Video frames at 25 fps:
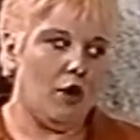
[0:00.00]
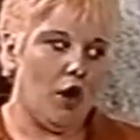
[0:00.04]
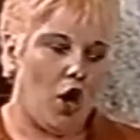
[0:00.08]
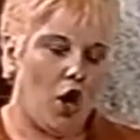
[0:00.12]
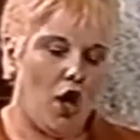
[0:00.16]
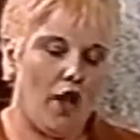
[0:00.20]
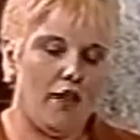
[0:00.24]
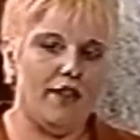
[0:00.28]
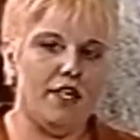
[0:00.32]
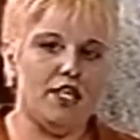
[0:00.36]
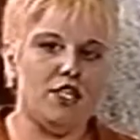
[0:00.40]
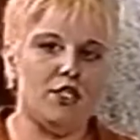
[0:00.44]

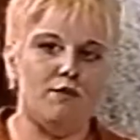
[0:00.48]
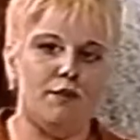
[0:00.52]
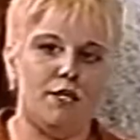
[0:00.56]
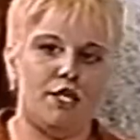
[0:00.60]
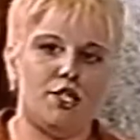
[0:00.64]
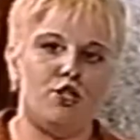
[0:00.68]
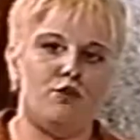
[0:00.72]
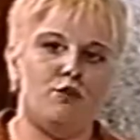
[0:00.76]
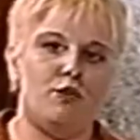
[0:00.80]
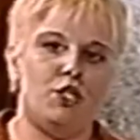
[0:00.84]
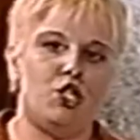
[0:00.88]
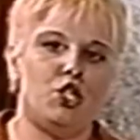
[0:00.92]
All these
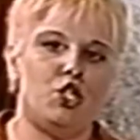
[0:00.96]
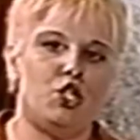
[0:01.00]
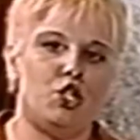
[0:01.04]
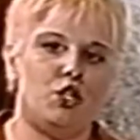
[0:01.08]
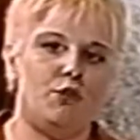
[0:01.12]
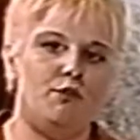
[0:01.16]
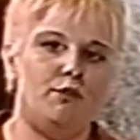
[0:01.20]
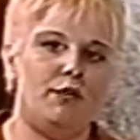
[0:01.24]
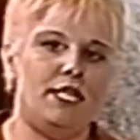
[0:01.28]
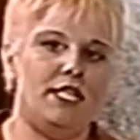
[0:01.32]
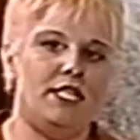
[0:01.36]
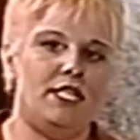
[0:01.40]
measurements
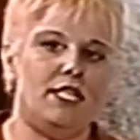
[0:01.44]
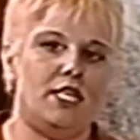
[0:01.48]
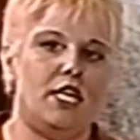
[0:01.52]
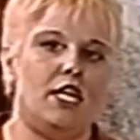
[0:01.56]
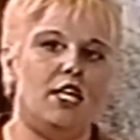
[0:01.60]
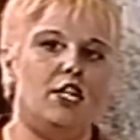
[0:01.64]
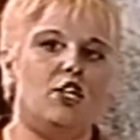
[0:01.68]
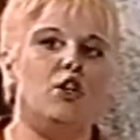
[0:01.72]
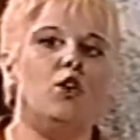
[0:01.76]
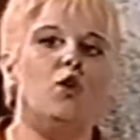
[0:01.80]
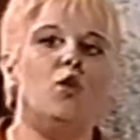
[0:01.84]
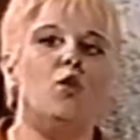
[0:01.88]
should be
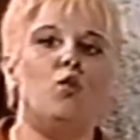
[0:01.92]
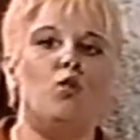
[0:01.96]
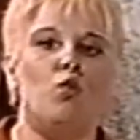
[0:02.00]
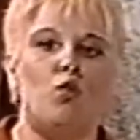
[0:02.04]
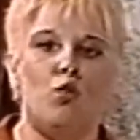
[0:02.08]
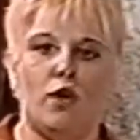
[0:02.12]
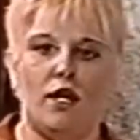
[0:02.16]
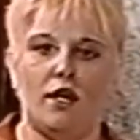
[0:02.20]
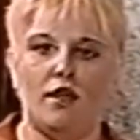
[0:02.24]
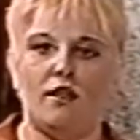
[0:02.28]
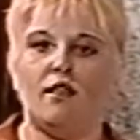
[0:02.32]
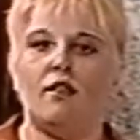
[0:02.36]
done
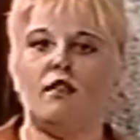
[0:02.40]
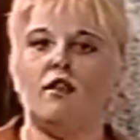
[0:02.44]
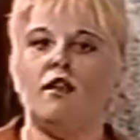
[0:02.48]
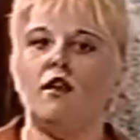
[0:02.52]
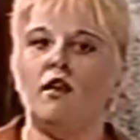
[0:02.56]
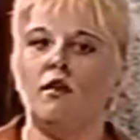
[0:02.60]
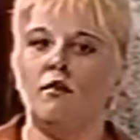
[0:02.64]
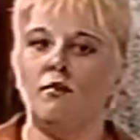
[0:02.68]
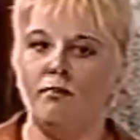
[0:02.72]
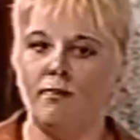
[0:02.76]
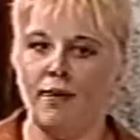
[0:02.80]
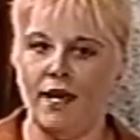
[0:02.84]
with
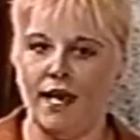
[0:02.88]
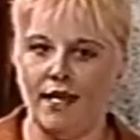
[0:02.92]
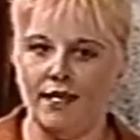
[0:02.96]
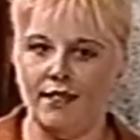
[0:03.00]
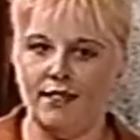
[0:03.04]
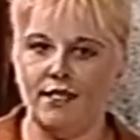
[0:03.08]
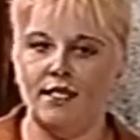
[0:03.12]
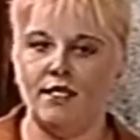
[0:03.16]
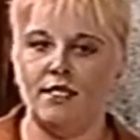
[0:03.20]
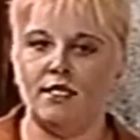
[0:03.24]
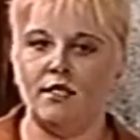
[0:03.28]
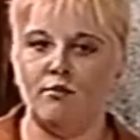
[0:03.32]

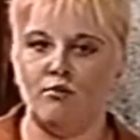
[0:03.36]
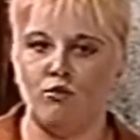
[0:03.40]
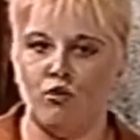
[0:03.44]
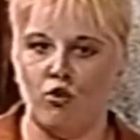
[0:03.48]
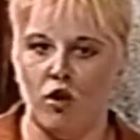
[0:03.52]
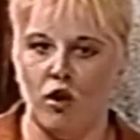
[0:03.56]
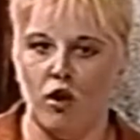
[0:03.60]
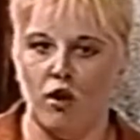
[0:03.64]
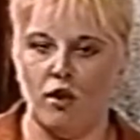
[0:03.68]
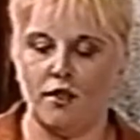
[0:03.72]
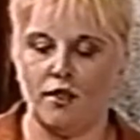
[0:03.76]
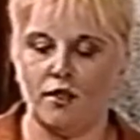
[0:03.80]
panties and
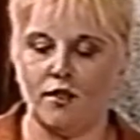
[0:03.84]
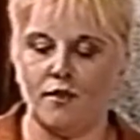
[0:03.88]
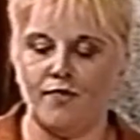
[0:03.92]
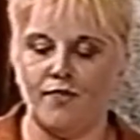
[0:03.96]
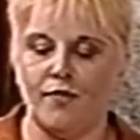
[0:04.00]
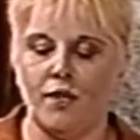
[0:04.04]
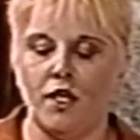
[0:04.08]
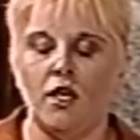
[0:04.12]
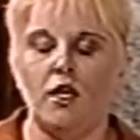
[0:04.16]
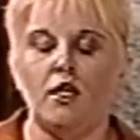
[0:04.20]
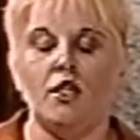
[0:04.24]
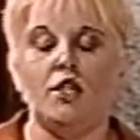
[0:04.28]
bras.
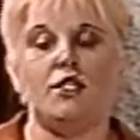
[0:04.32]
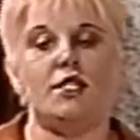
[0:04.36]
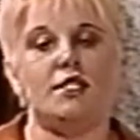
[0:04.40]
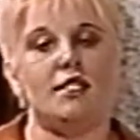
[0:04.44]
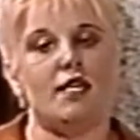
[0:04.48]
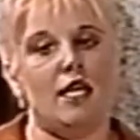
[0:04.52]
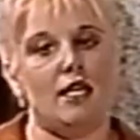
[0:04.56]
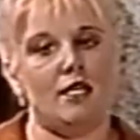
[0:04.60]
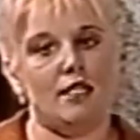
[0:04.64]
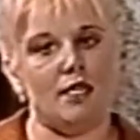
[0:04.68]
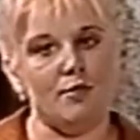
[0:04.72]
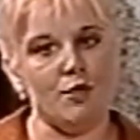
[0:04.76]
You
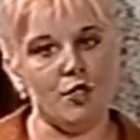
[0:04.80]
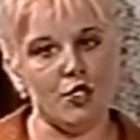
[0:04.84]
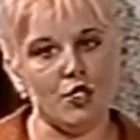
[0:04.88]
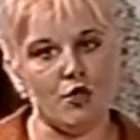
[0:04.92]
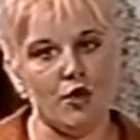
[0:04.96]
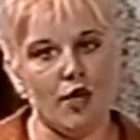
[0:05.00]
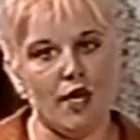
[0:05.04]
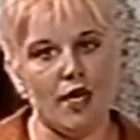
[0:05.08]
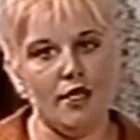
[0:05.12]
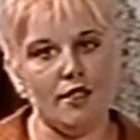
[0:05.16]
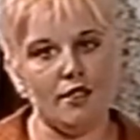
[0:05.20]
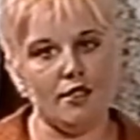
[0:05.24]
stand up
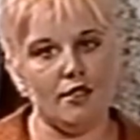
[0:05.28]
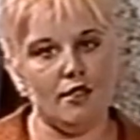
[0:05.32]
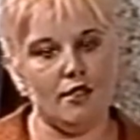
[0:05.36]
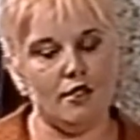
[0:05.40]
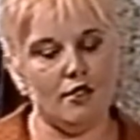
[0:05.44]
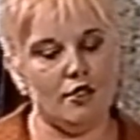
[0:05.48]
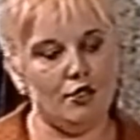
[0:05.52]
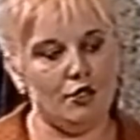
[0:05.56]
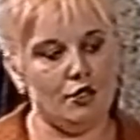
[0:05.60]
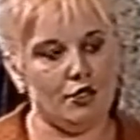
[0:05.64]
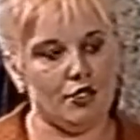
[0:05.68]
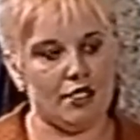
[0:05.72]
straight,
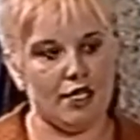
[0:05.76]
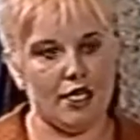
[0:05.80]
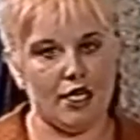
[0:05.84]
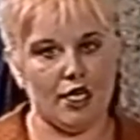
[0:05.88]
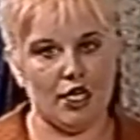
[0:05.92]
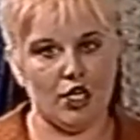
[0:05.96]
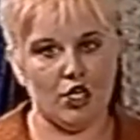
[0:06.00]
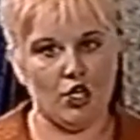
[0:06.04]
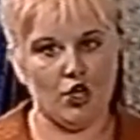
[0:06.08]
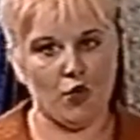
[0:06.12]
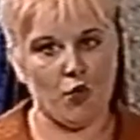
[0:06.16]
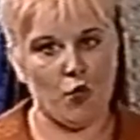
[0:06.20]
you
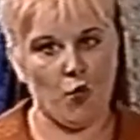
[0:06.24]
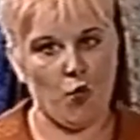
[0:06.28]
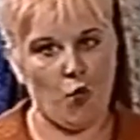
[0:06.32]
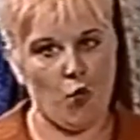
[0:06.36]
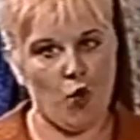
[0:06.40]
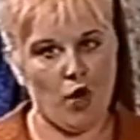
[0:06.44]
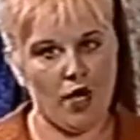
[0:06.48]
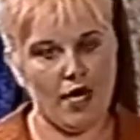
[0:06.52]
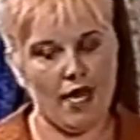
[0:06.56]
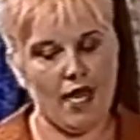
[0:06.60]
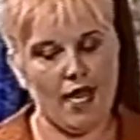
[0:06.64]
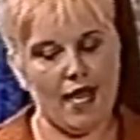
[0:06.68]
take your
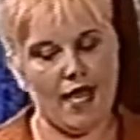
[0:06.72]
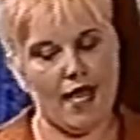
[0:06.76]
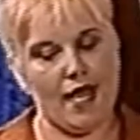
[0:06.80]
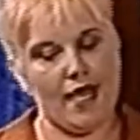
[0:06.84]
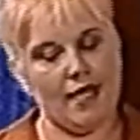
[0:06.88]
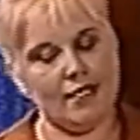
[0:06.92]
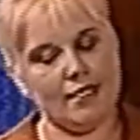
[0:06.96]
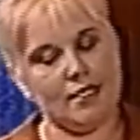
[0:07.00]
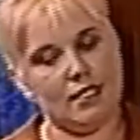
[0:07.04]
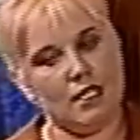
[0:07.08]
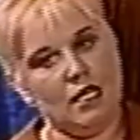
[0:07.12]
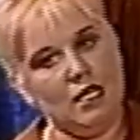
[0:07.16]
one
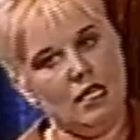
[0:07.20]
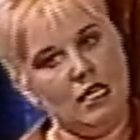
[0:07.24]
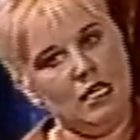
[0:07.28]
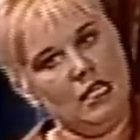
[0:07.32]
hand,